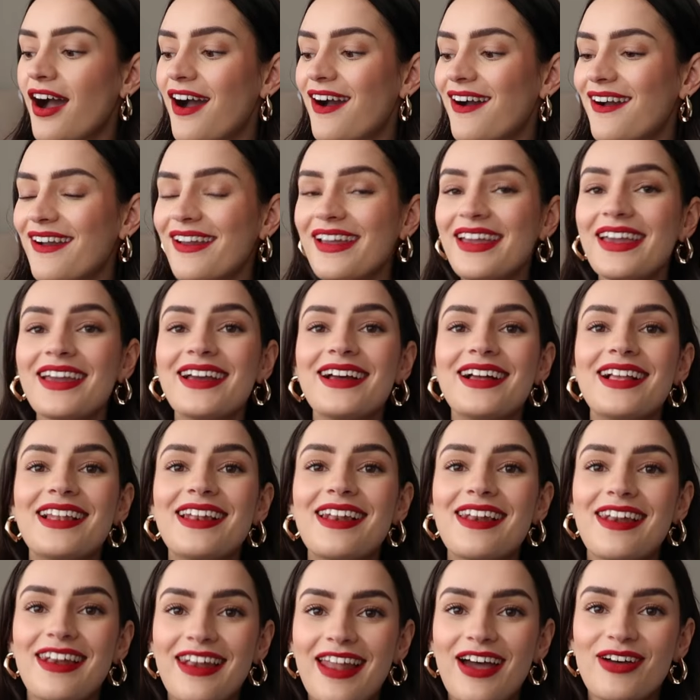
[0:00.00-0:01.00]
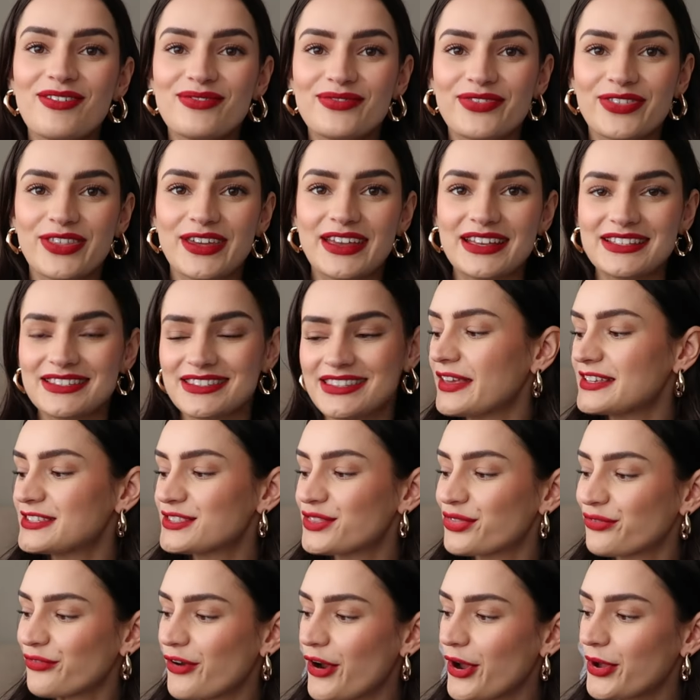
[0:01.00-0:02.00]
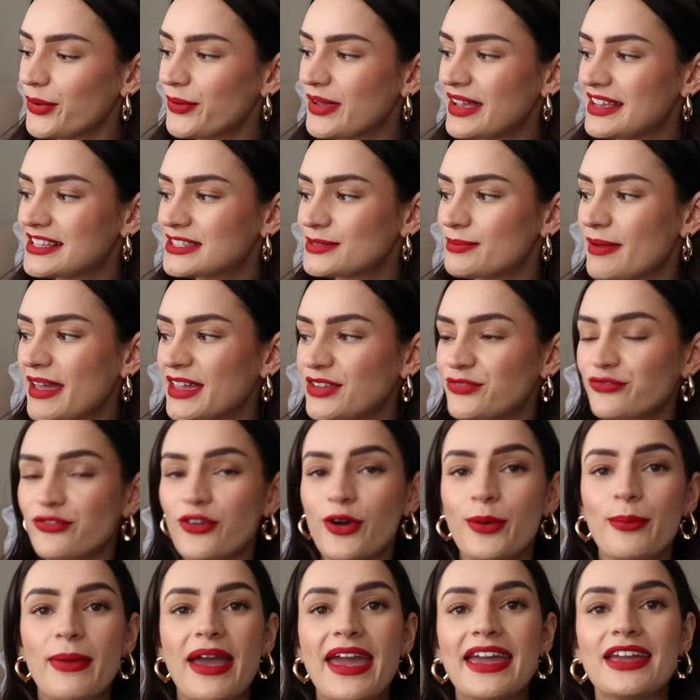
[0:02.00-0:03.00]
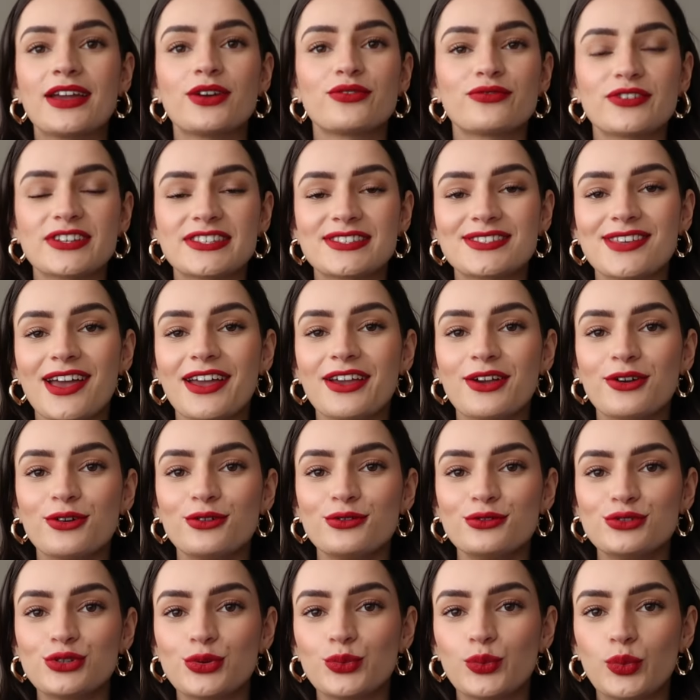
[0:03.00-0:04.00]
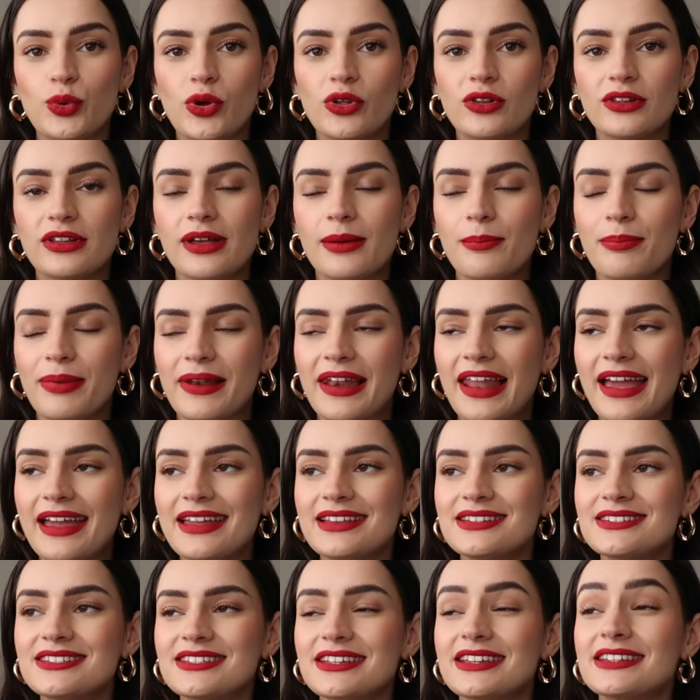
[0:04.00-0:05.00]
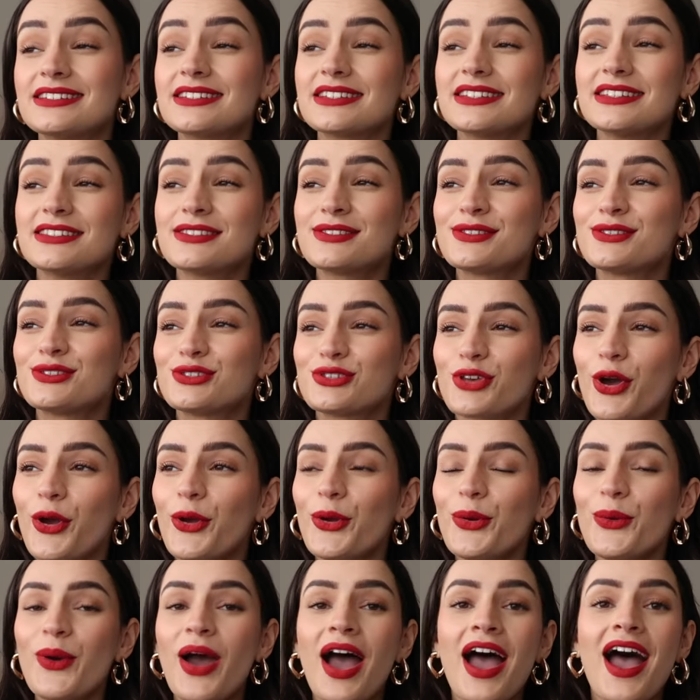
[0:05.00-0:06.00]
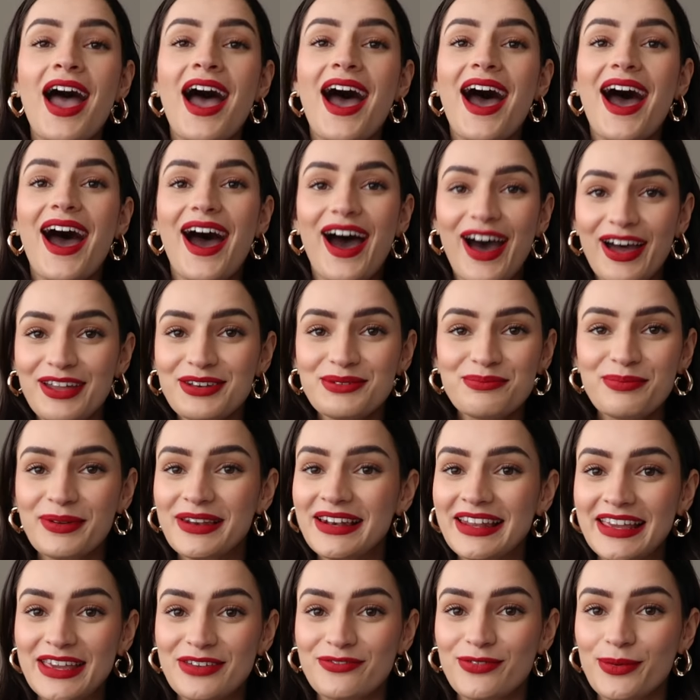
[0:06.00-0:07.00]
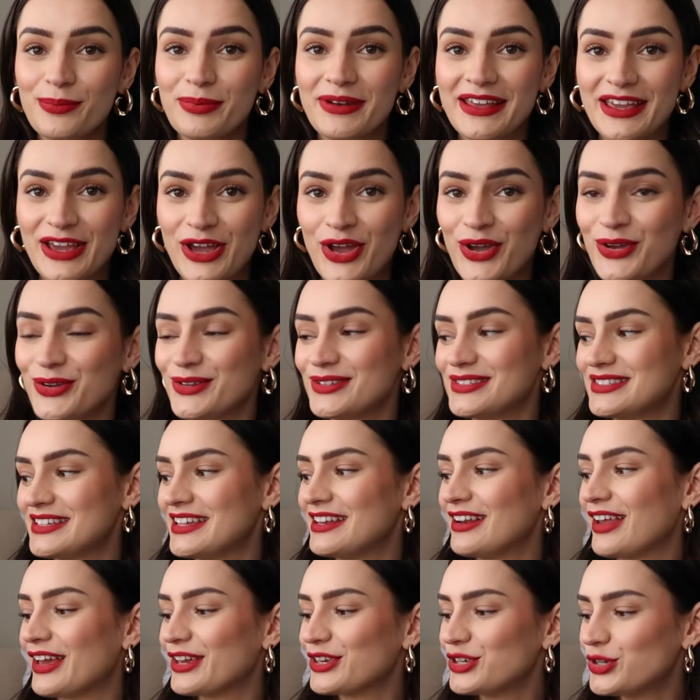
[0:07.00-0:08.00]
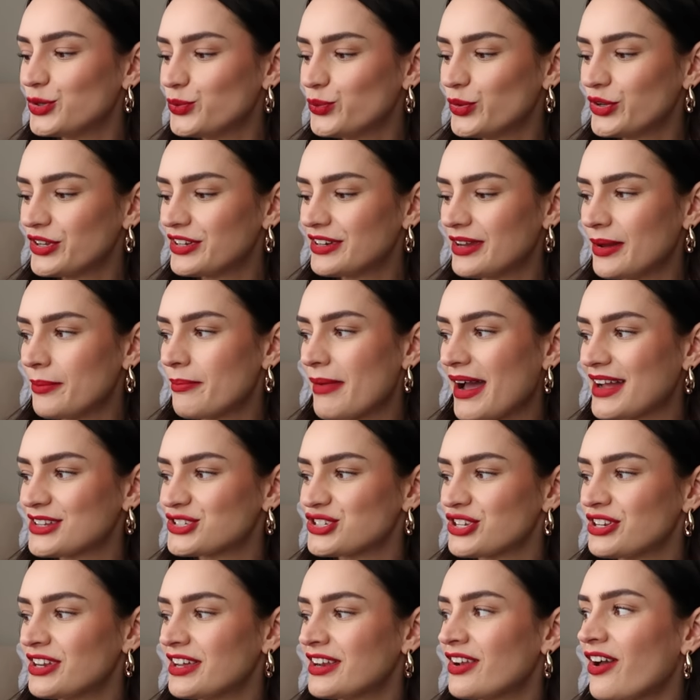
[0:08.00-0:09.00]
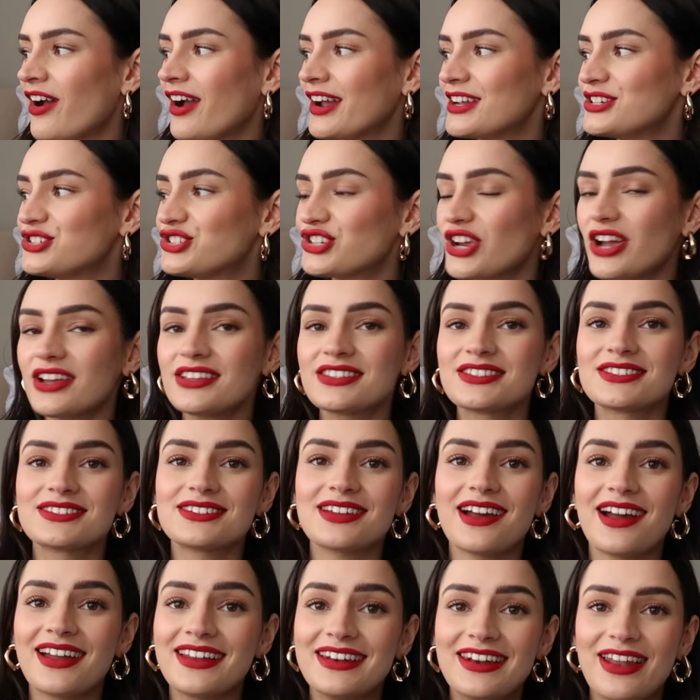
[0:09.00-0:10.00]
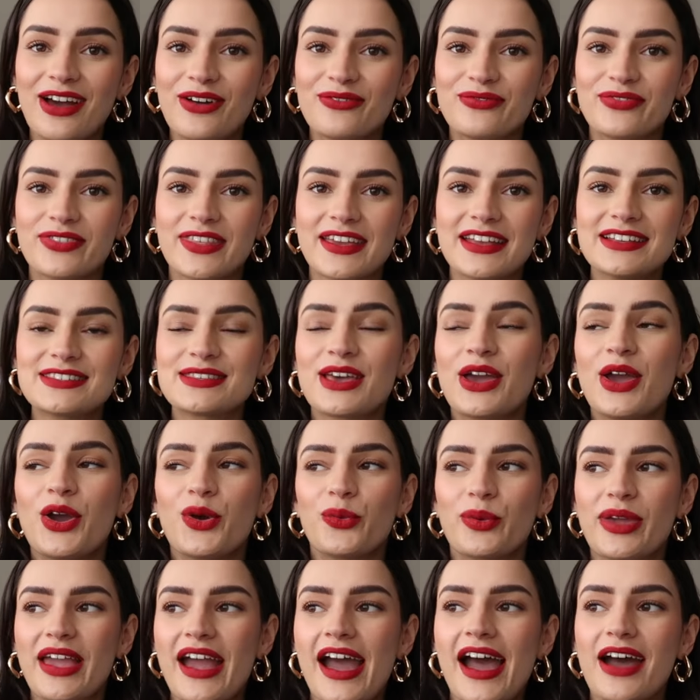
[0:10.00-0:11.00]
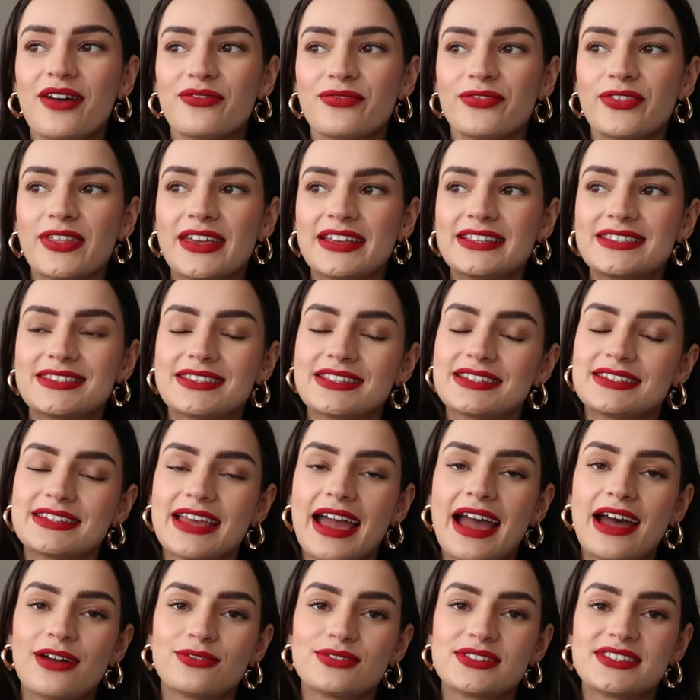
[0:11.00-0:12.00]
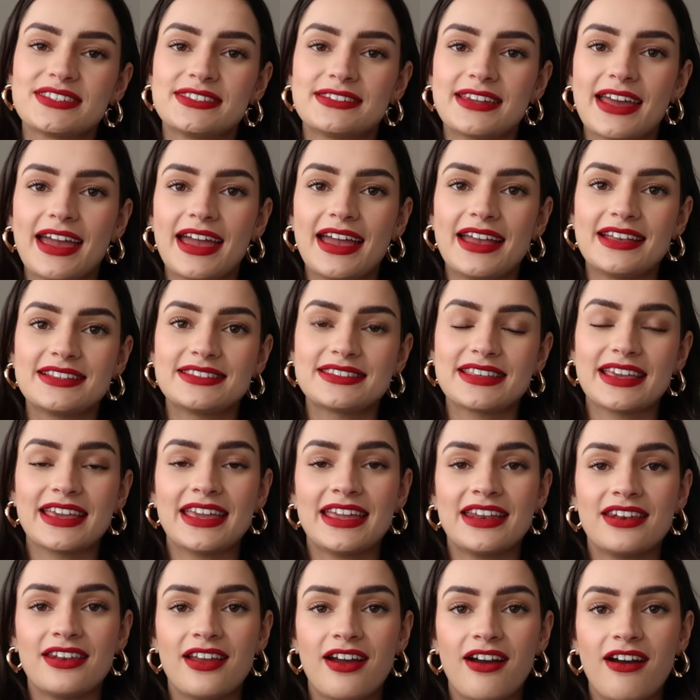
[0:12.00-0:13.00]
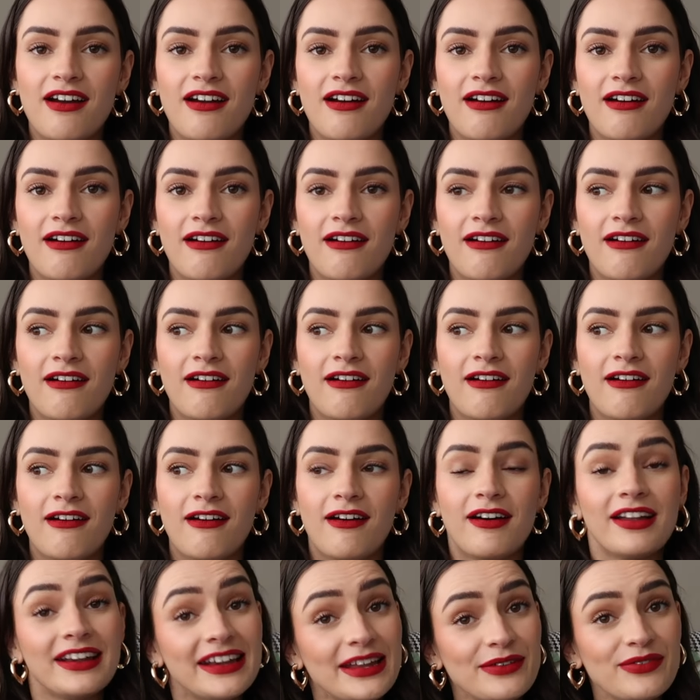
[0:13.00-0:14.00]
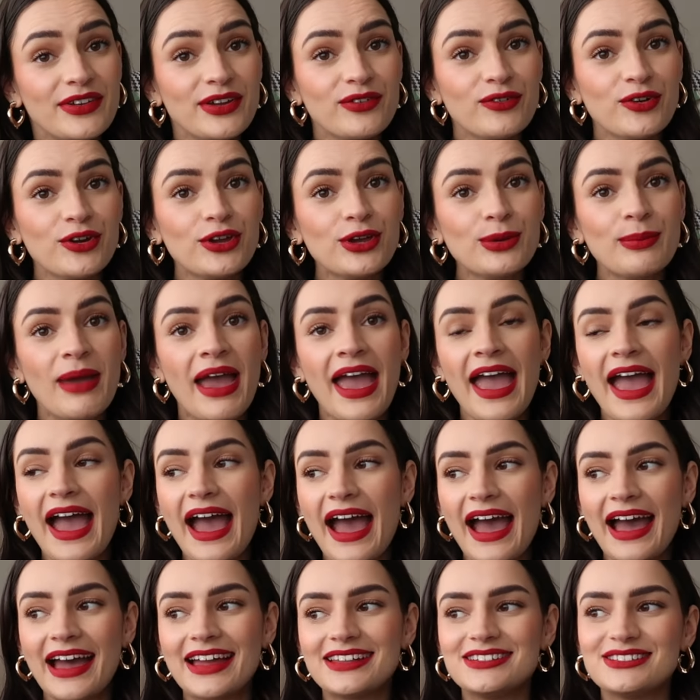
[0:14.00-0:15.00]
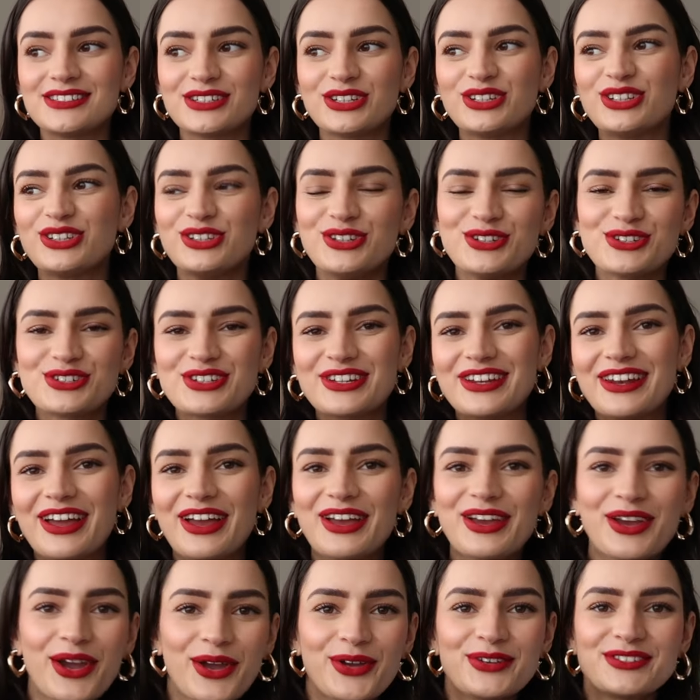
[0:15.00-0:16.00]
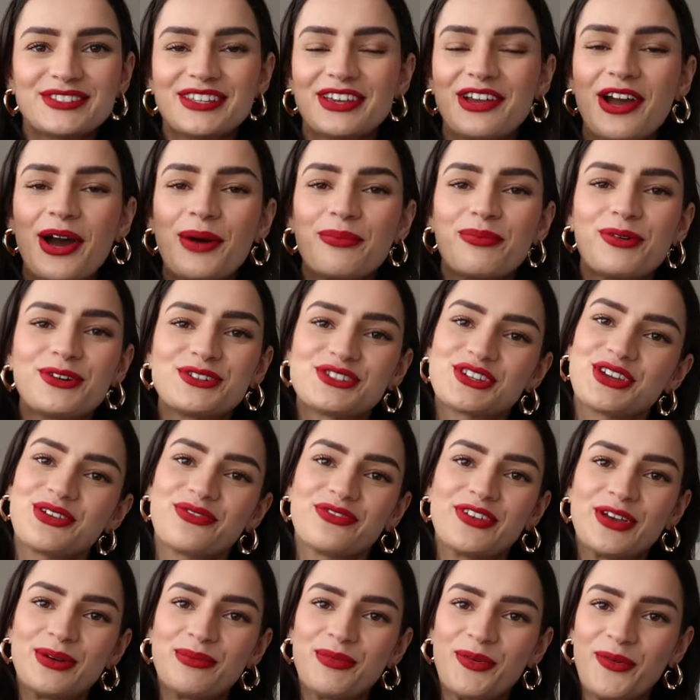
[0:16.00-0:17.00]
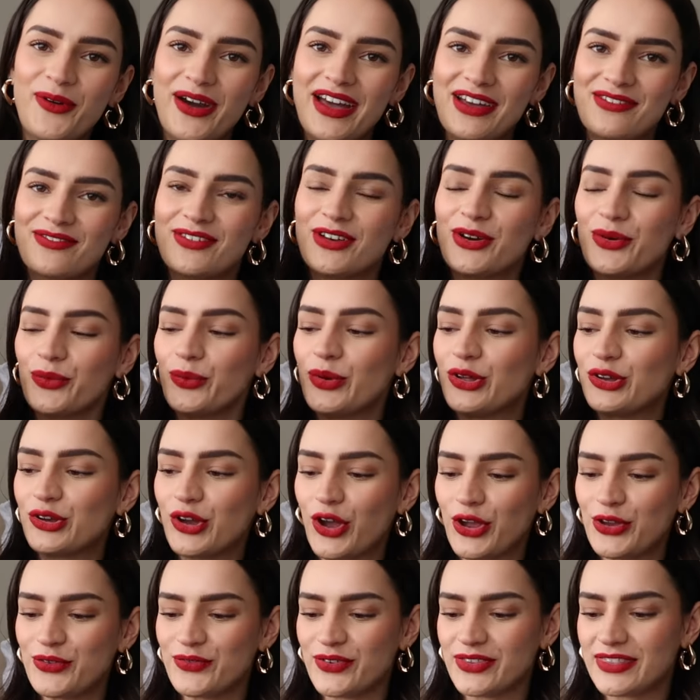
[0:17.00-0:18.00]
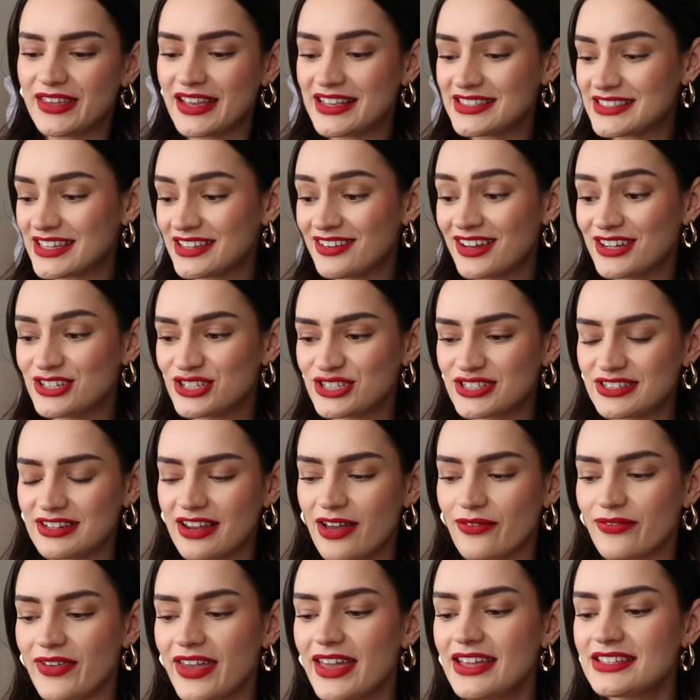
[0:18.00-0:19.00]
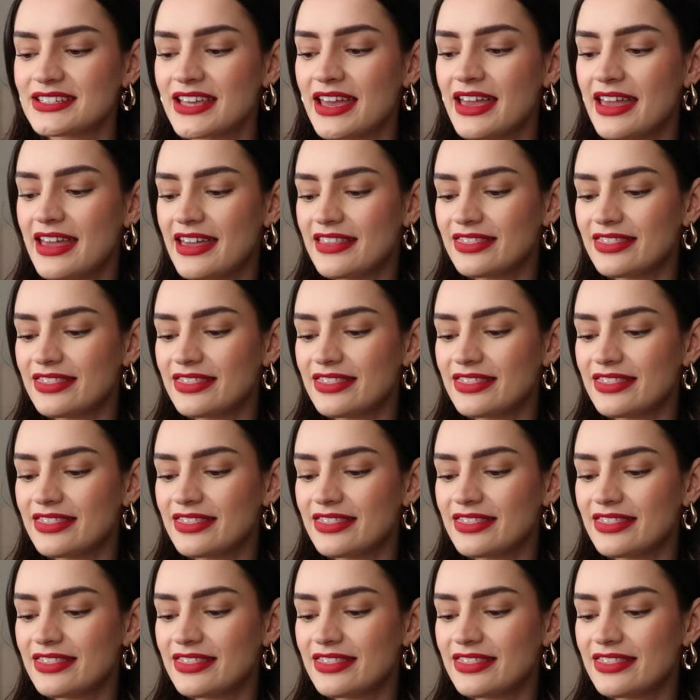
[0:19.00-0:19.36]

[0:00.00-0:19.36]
I love this. This throw is made from a recycled wool blend. It is so unbelievably cozy, like you wouldn't imagine, and I love this. We have this downstairs in our living room, and usually like cozying up, watching a film or whatever, we'll go for this, and I just love it.